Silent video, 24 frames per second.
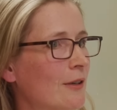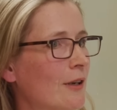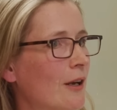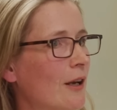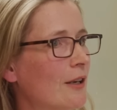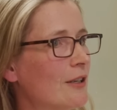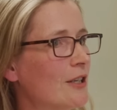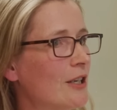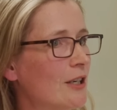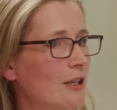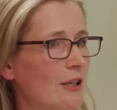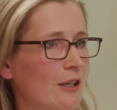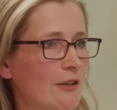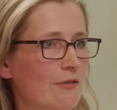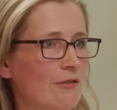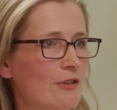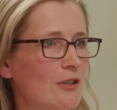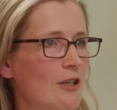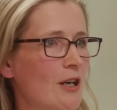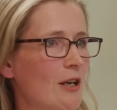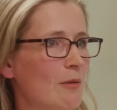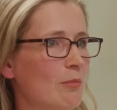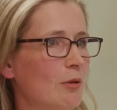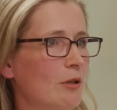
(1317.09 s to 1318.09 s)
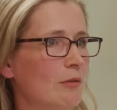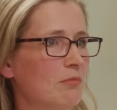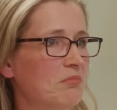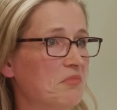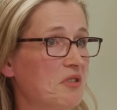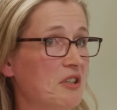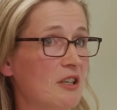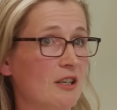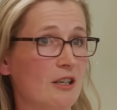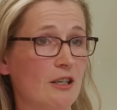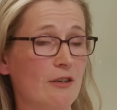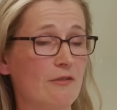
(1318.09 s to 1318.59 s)
and he'd leave the table
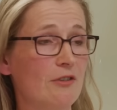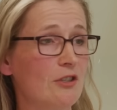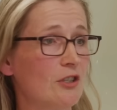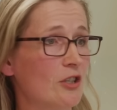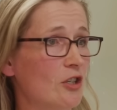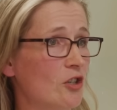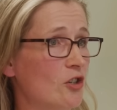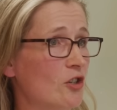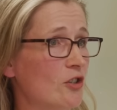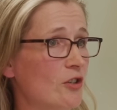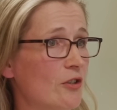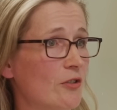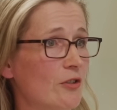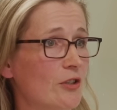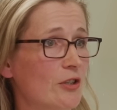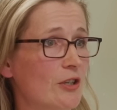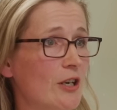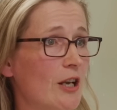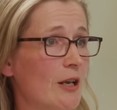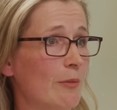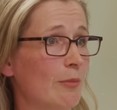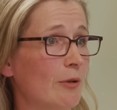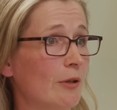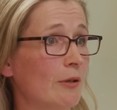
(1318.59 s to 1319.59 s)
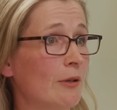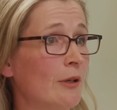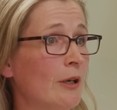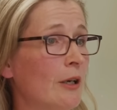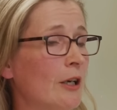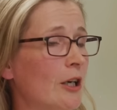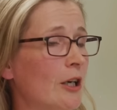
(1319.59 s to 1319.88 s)
and he'd leave his dishes on the table.